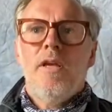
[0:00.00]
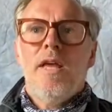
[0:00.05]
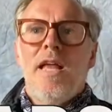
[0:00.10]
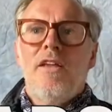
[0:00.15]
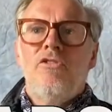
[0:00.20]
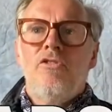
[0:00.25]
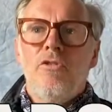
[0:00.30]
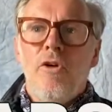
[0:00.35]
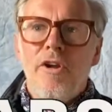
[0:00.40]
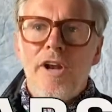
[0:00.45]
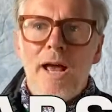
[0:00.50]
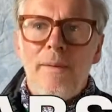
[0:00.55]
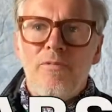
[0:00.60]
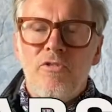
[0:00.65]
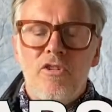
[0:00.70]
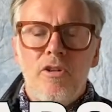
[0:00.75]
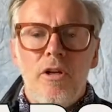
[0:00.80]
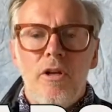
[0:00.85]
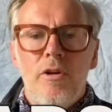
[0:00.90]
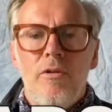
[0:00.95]
It's not
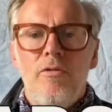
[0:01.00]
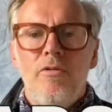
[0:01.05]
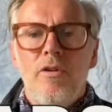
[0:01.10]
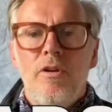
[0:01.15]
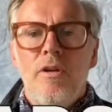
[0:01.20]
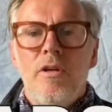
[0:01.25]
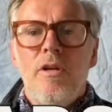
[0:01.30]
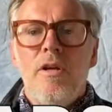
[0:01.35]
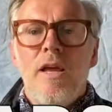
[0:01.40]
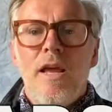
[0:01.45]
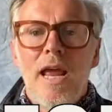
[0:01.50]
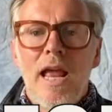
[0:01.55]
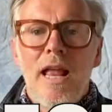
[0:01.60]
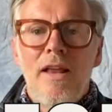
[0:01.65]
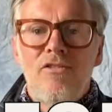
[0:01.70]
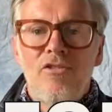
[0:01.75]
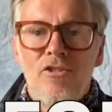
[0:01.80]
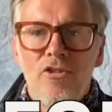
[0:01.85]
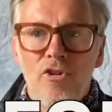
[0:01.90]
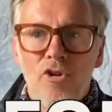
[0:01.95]
absolute,
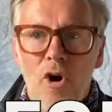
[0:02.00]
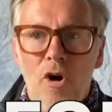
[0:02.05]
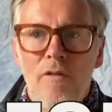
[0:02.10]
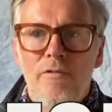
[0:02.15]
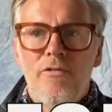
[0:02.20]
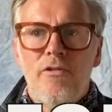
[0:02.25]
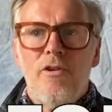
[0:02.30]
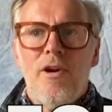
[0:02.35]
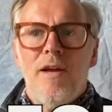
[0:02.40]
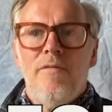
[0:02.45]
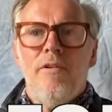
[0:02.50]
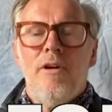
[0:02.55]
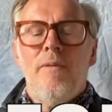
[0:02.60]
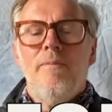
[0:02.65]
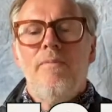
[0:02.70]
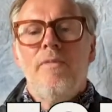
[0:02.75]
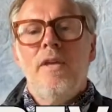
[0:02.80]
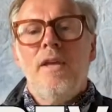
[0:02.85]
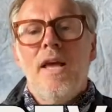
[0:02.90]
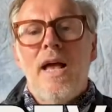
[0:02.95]
it's not forever,
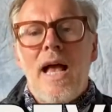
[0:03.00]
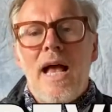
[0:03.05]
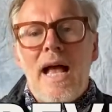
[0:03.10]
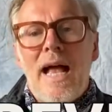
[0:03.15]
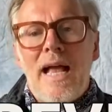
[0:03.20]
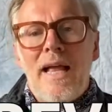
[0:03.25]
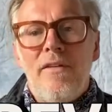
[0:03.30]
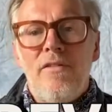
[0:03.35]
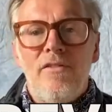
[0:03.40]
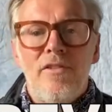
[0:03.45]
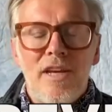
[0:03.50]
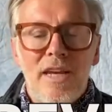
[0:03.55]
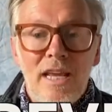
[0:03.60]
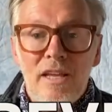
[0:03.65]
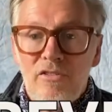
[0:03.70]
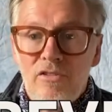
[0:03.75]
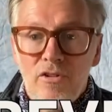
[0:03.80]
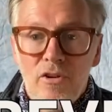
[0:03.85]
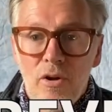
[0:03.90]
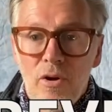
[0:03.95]
and
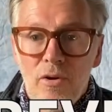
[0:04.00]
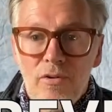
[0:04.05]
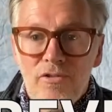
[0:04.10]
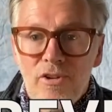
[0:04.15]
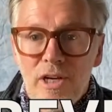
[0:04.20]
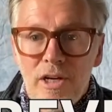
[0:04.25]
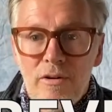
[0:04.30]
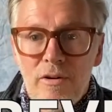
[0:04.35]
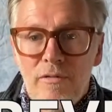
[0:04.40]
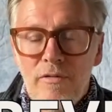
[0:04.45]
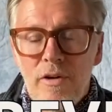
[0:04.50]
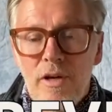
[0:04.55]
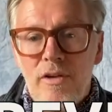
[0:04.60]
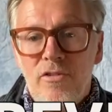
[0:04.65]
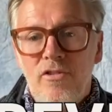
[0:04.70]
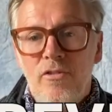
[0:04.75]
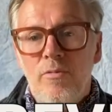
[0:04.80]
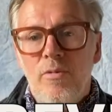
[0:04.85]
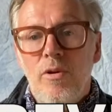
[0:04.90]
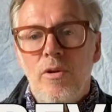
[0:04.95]
it's not
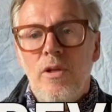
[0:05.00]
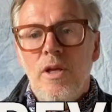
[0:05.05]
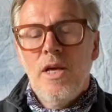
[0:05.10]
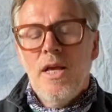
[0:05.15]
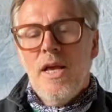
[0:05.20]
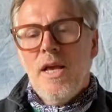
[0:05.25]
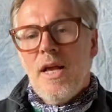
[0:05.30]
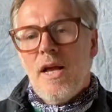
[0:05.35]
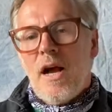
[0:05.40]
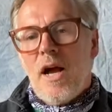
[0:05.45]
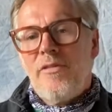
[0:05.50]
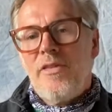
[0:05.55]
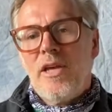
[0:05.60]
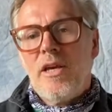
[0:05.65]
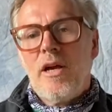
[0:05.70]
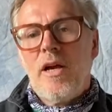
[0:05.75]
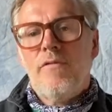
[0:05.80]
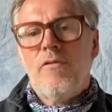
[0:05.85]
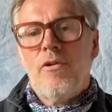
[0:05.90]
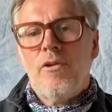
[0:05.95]
irreversible. I think
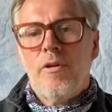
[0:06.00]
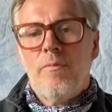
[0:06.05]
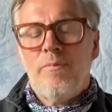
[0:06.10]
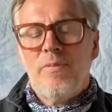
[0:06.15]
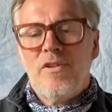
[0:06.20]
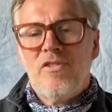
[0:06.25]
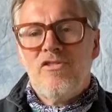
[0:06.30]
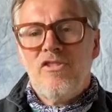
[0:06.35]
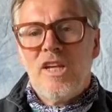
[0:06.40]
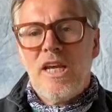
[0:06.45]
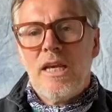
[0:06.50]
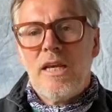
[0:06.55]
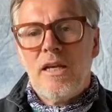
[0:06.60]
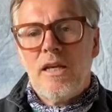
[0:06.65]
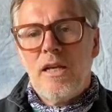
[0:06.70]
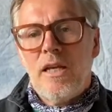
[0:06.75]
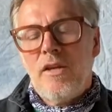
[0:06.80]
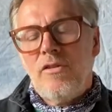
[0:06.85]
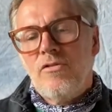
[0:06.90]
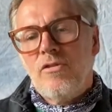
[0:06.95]
I've got a
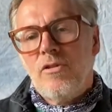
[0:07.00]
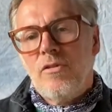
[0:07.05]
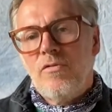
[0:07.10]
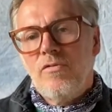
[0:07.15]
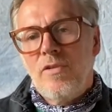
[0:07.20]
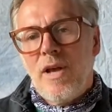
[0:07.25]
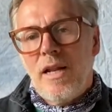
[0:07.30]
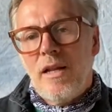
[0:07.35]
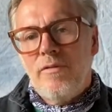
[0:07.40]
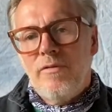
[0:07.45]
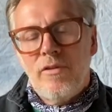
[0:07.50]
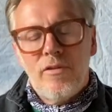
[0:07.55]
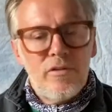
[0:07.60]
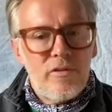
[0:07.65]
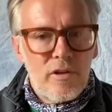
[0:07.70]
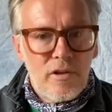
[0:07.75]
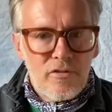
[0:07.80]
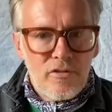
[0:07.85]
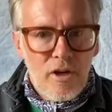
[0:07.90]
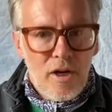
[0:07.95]
particularly sort of relevant
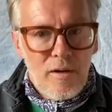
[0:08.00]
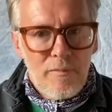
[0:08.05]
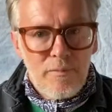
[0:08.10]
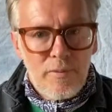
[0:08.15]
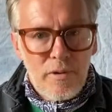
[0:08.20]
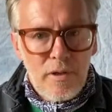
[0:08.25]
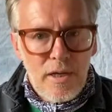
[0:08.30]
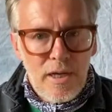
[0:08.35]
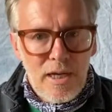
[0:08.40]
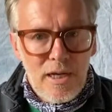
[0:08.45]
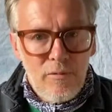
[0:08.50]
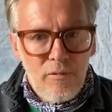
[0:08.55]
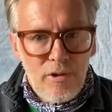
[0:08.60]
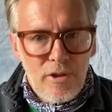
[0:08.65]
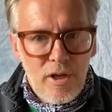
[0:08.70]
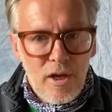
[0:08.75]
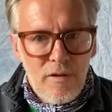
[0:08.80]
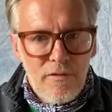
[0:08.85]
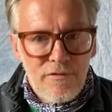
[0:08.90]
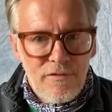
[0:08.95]
example here with
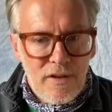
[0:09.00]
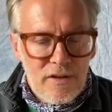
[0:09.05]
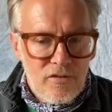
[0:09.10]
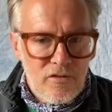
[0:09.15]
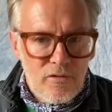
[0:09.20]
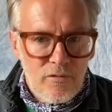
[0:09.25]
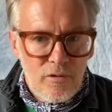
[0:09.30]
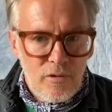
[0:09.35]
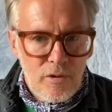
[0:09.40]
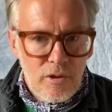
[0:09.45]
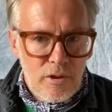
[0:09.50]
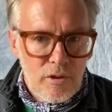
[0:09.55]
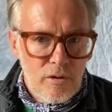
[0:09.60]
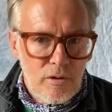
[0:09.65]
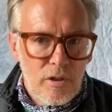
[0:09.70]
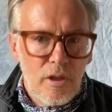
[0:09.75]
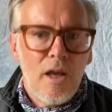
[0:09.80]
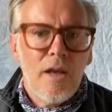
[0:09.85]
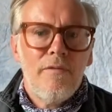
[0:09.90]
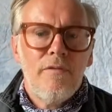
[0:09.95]
our festival, the
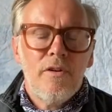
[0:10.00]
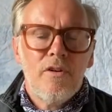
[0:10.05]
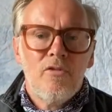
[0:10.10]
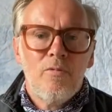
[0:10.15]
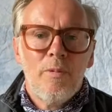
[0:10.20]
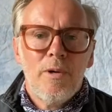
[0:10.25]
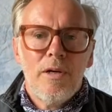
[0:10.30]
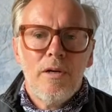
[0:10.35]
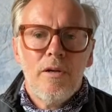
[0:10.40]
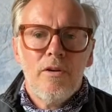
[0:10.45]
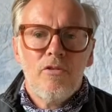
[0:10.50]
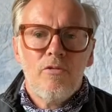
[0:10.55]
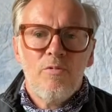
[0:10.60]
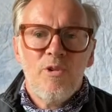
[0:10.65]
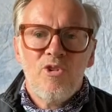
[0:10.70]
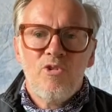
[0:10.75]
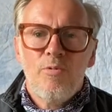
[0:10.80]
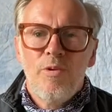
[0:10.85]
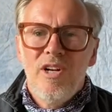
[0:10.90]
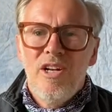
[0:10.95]
Good Life Experience,
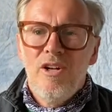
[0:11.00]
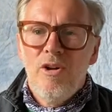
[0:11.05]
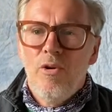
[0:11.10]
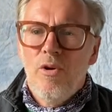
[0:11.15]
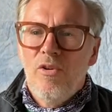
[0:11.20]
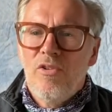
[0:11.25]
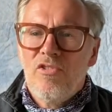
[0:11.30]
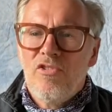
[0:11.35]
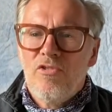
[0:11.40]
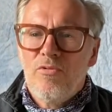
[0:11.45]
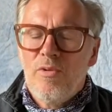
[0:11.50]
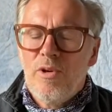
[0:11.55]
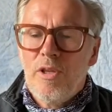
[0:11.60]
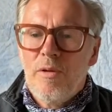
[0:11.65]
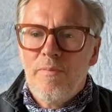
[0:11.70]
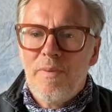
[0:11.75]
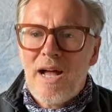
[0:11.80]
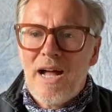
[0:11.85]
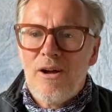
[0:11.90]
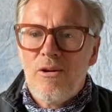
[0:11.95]
which we launched with
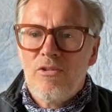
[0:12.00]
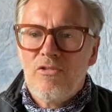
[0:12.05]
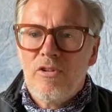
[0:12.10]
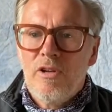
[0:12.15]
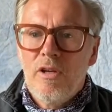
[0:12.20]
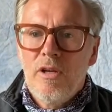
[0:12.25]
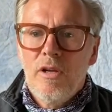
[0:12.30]
about